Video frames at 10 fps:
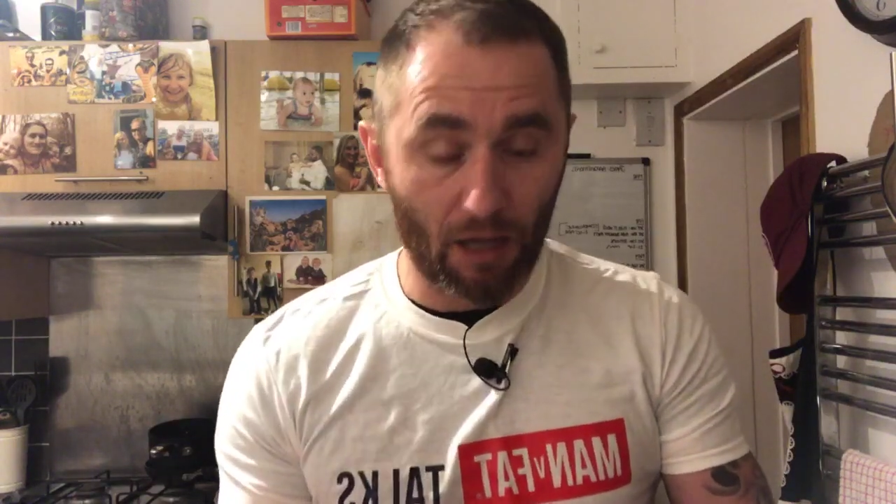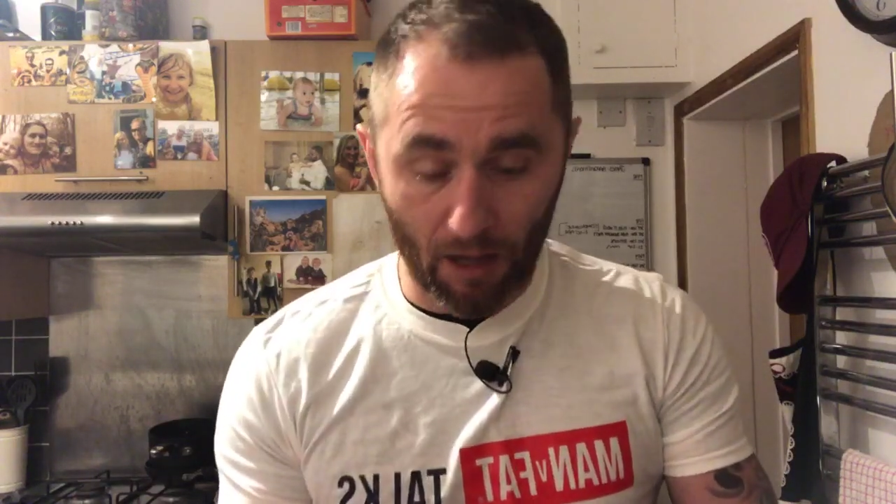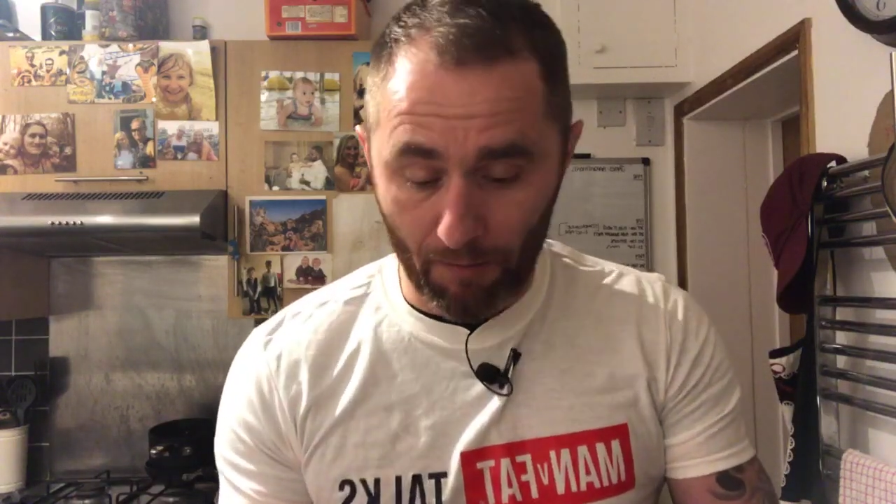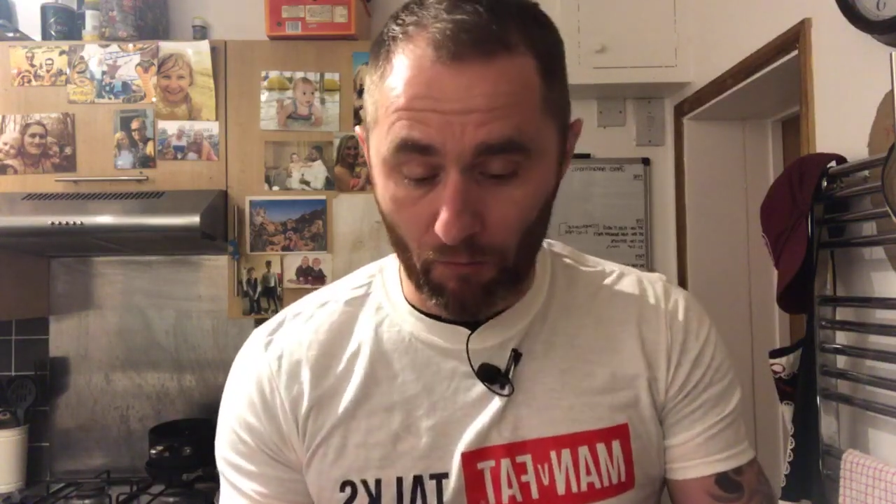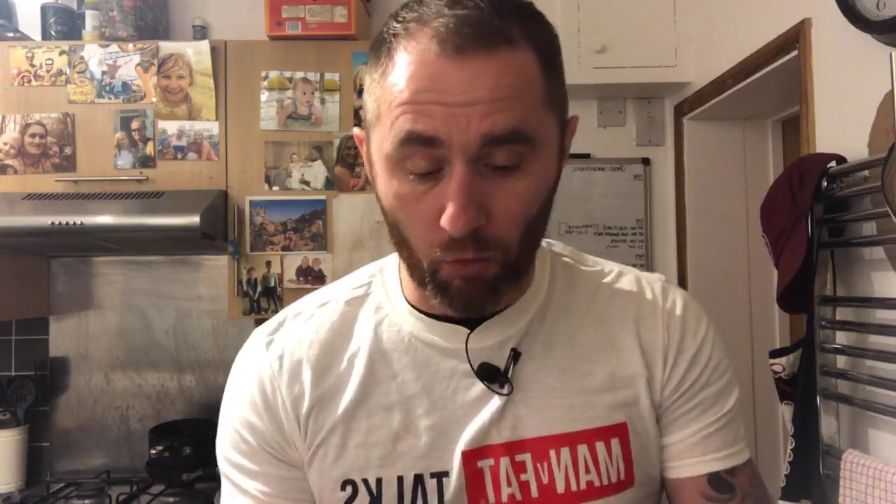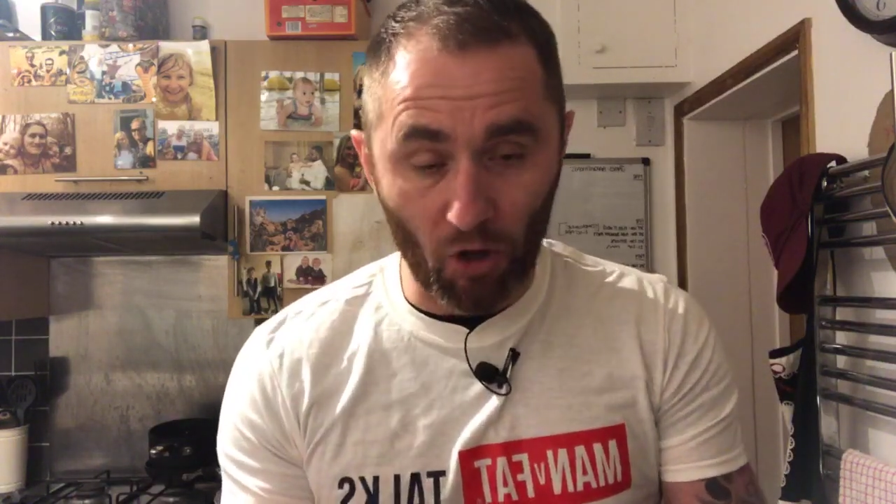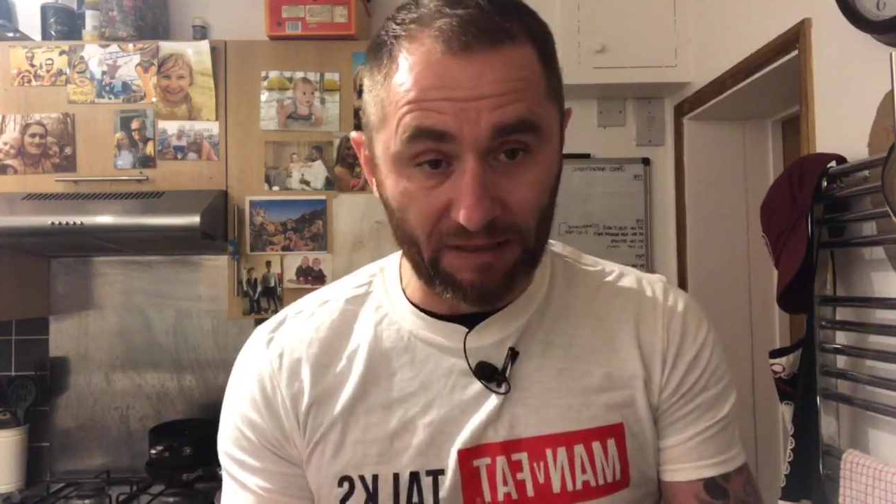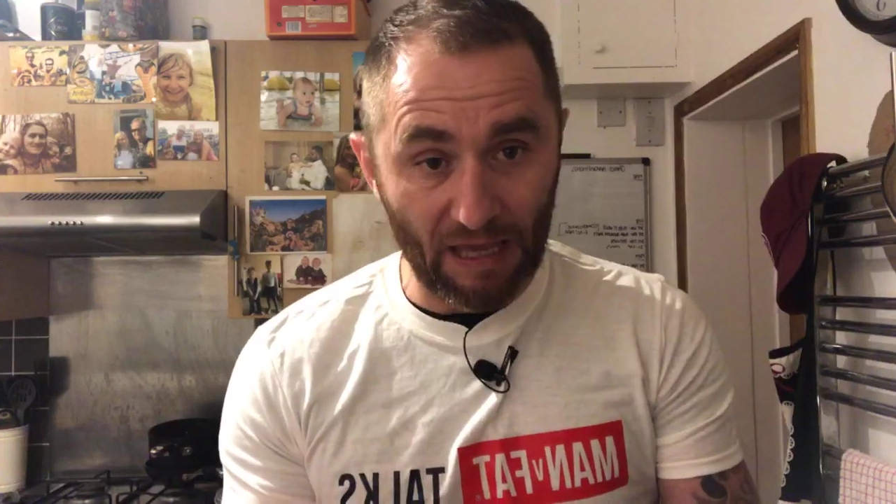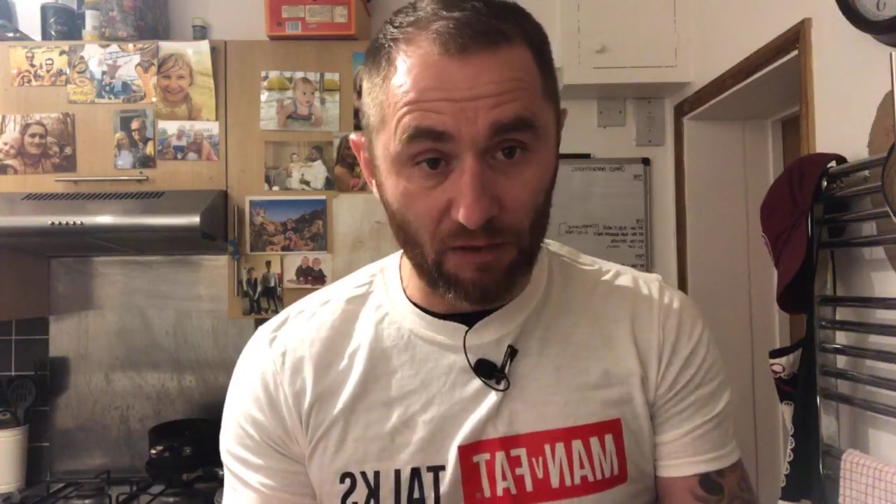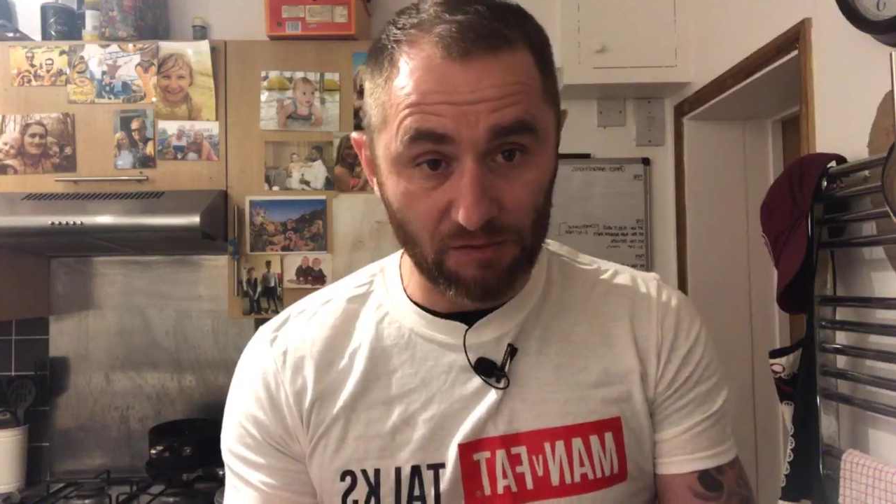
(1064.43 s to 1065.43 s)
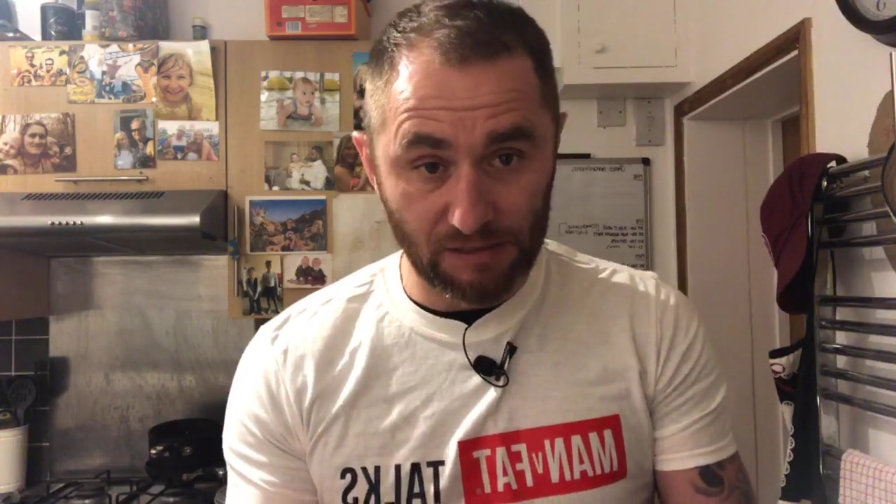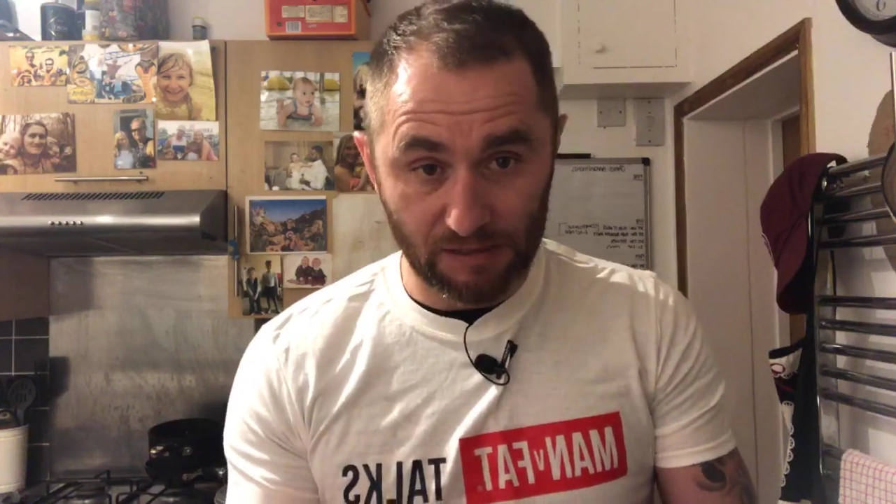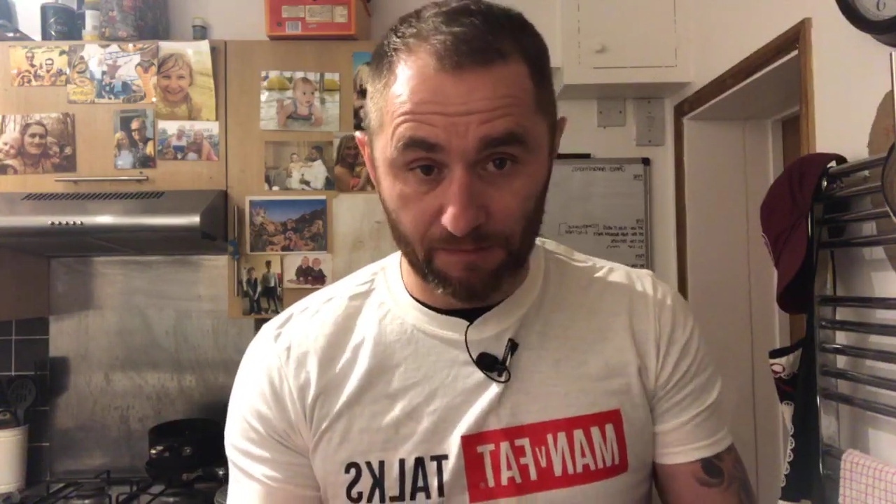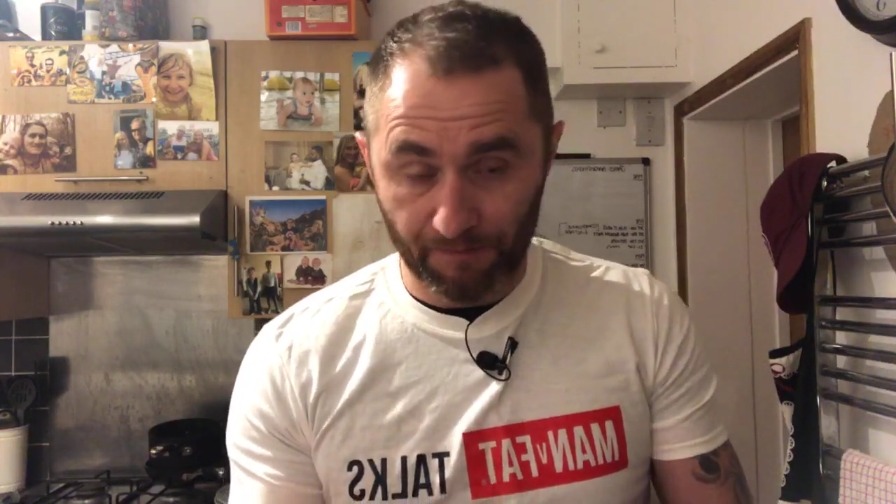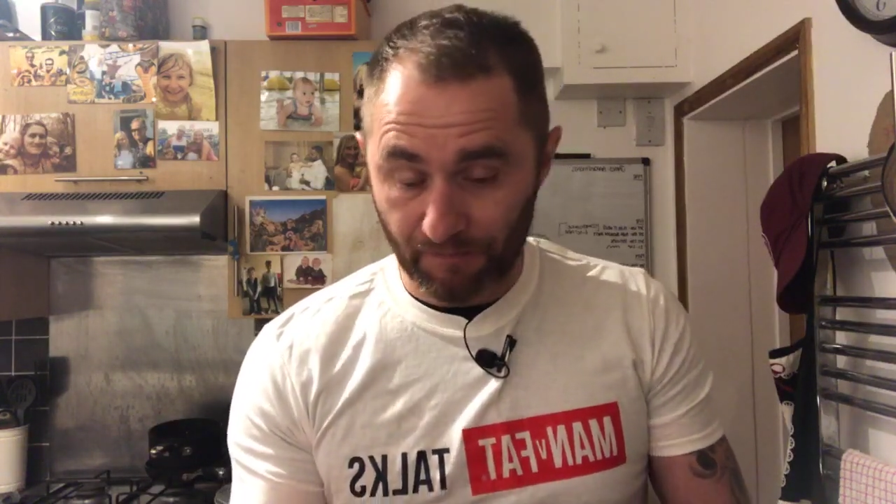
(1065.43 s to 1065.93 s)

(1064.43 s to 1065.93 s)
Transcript: workouts.